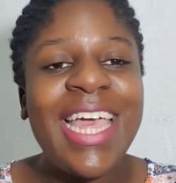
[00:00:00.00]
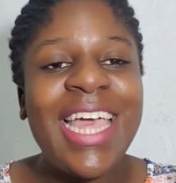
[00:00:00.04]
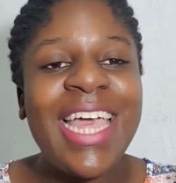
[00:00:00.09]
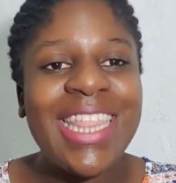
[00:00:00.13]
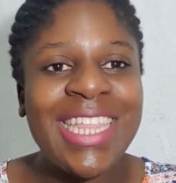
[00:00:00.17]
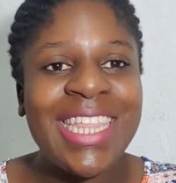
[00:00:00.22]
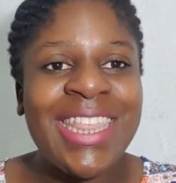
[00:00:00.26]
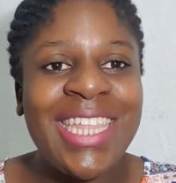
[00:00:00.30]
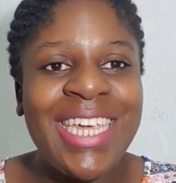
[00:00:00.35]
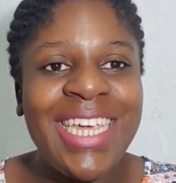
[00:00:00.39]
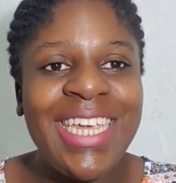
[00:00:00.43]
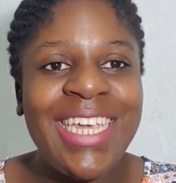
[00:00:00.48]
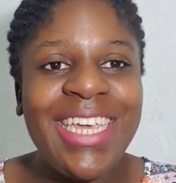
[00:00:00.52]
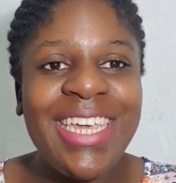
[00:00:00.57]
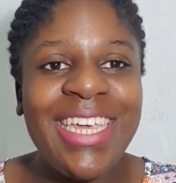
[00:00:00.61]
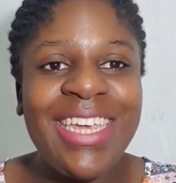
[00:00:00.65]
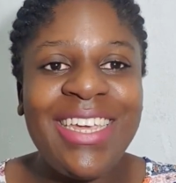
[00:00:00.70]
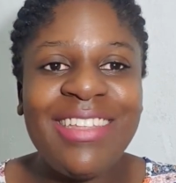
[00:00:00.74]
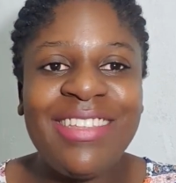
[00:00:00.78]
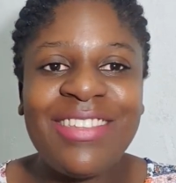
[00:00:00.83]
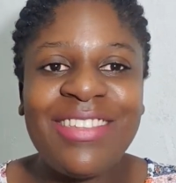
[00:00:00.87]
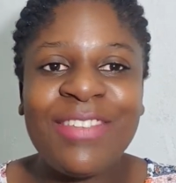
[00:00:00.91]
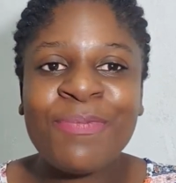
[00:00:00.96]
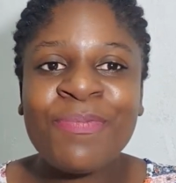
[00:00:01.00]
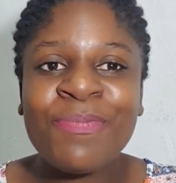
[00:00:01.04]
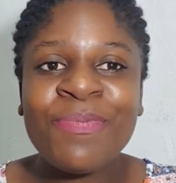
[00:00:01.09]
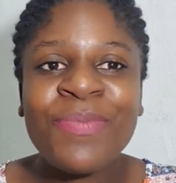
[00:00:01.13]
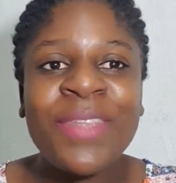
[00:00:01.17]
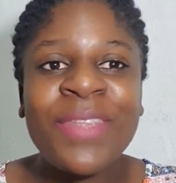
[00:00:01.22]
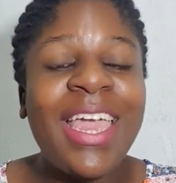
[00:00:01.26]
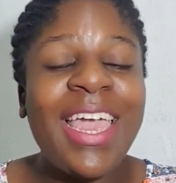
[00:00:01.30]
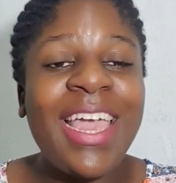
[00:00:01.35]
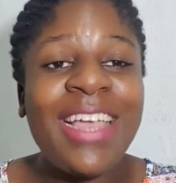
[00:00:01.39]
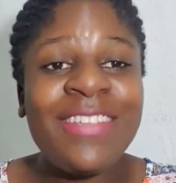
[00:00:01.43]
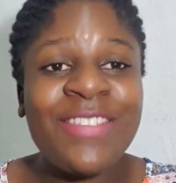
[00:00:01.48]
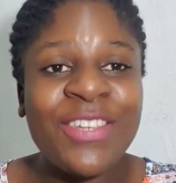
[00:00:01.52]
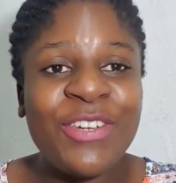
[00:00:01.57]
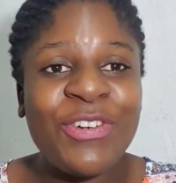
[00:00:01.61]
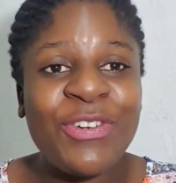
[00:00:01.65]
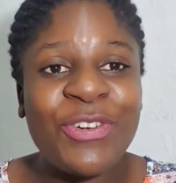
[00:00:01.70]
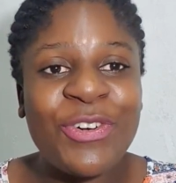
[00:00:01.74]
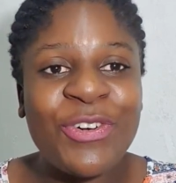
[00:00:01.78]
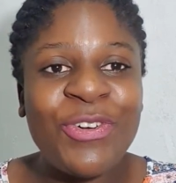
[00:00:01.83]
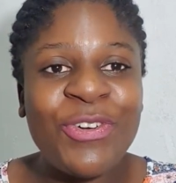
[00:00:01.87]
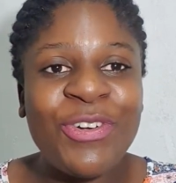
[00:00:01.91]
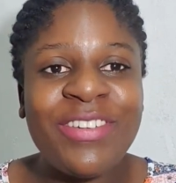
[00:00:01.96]
The thing is, as a
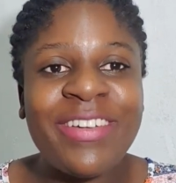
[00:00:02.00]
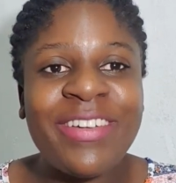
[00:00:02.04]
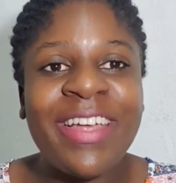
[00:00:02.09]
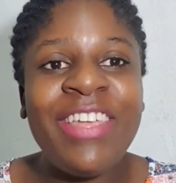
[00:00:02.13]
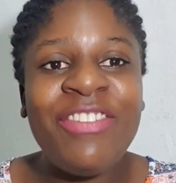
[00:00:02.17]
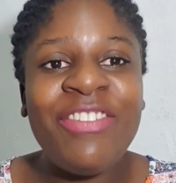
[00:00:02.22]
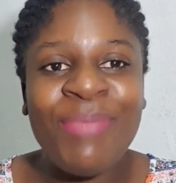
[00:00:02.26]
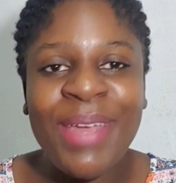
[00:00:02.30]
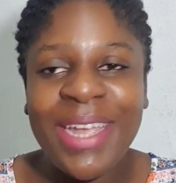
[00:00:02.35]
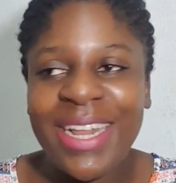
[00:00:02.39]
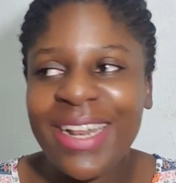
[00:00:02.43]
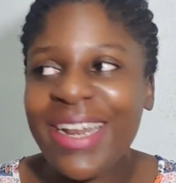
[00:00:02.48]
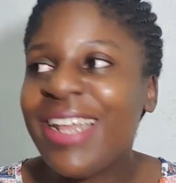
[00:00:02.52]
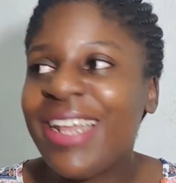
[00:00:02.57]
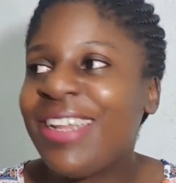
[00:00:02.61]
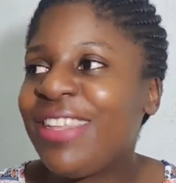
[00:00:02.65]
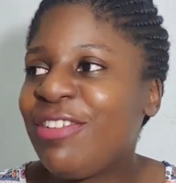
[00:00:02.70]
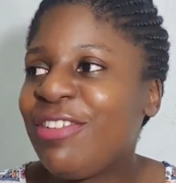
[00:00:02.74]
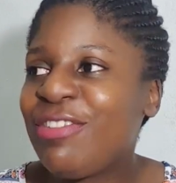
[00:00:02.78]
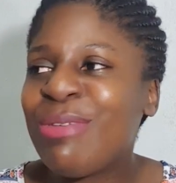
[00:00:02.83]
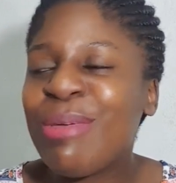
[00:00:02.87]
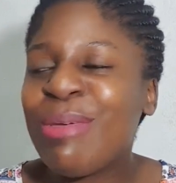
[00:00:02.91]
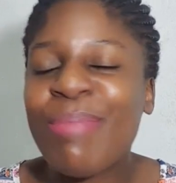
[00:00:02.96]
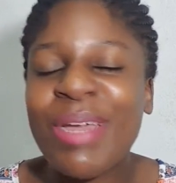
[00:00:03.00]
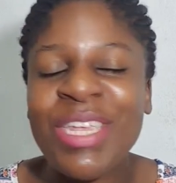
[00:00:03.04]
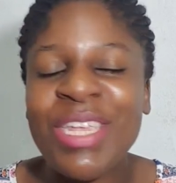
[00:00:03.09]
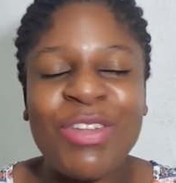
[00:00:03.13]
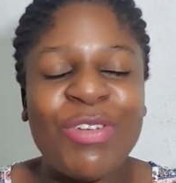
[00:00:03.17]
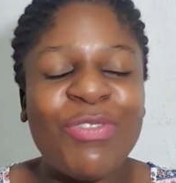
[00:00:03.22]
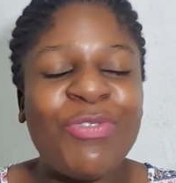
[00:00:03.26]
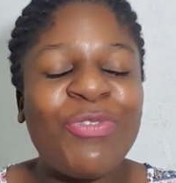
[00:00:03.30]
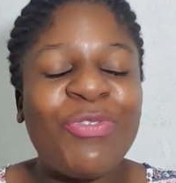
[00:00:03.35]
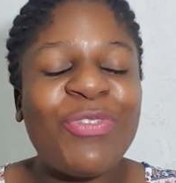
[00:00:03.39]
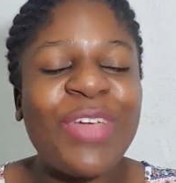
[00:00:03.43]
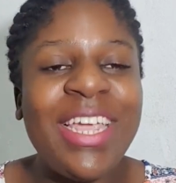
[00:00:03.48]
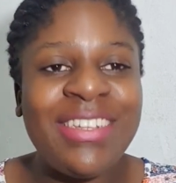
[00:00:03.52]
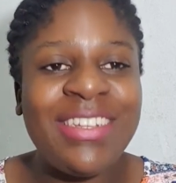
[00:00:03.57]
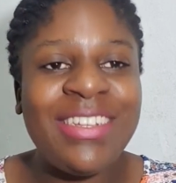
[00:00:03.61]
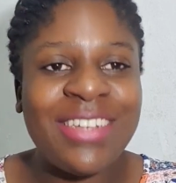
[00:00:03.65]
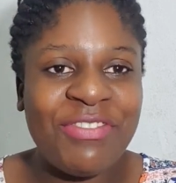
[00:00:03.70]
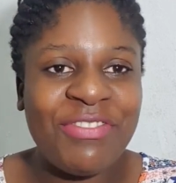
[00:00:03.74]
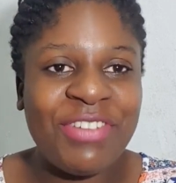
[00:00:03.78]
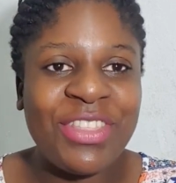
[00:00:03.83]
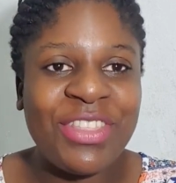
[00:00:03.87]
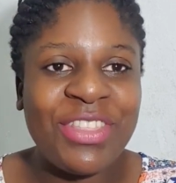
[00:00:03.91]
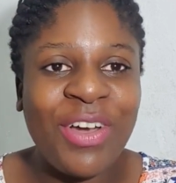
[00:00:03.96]
recruiter, if my client gives me a budget of
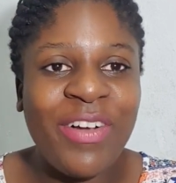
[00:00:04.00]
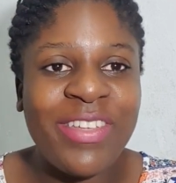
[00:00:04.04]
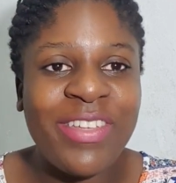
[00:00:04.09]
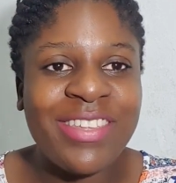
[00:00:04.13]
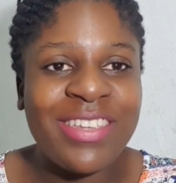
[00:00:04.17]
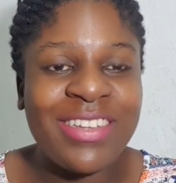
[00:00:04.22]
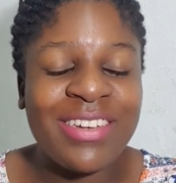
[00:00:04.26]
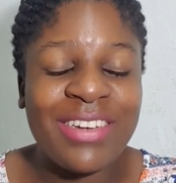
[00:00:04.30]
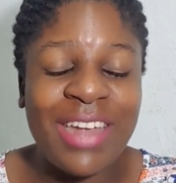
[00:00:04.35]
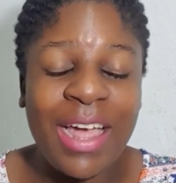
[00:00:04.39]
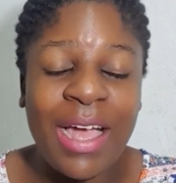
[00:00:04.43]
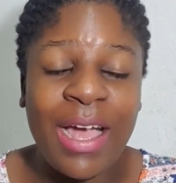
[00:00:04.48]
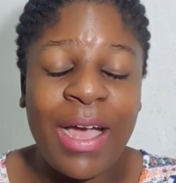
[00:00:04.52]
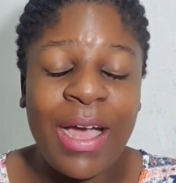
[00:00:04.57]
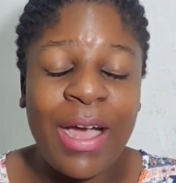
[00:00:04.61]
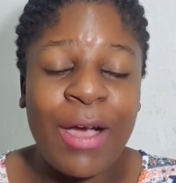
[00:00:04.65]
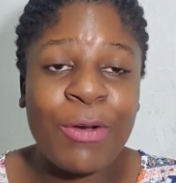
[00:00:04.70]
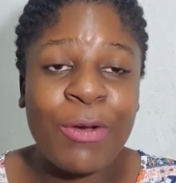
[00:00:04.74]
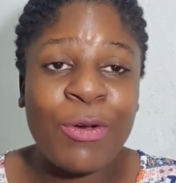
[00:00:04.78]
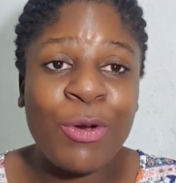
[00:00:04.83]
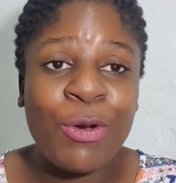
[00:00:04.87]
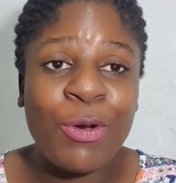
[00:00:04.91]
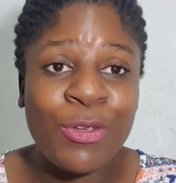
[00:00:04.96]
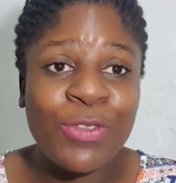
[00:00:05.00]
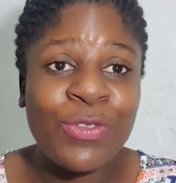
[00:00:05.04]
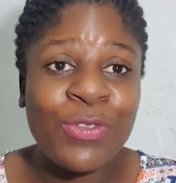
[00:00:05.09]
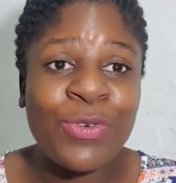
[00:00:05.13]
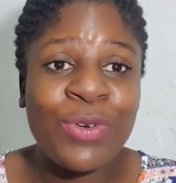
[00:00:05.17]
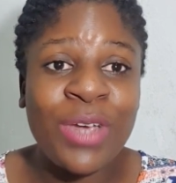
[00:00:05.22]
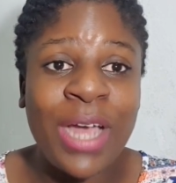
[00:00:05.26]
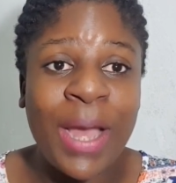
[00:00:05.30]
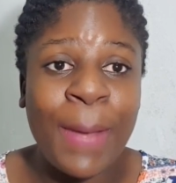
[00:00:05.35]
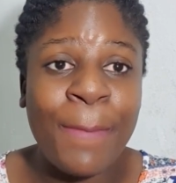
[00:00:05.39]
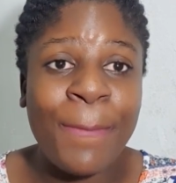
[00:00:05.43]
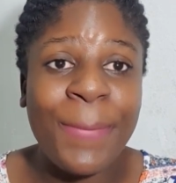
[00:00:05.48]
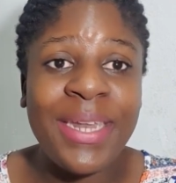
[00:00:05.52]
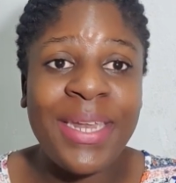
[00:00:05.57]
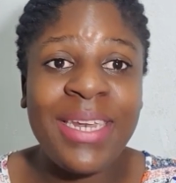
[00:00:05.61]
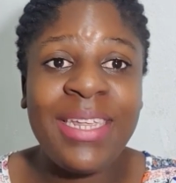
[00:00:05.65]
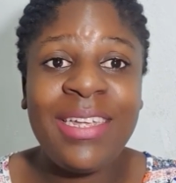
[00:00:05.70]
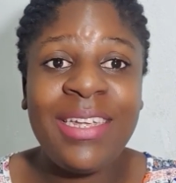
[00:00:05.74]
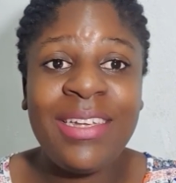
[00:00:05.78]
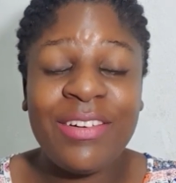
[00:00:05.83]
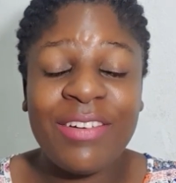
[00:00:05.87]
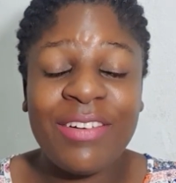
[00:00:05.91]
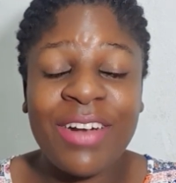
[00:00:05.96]
800,000 cost to
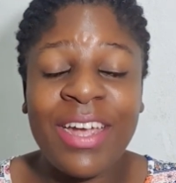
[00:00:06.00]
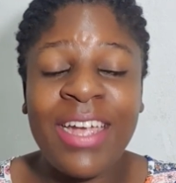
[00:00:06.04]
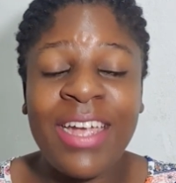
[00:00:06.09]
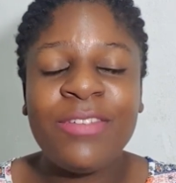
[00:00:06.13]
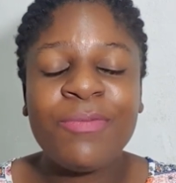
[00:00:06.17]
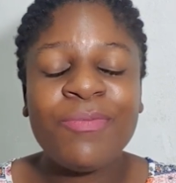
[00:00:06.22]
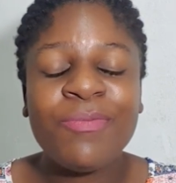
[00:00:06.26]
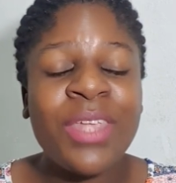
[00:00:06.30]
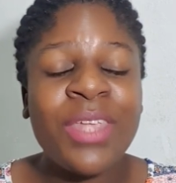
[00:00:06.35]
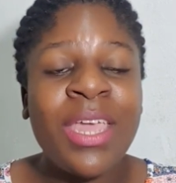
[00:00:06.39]
company, right?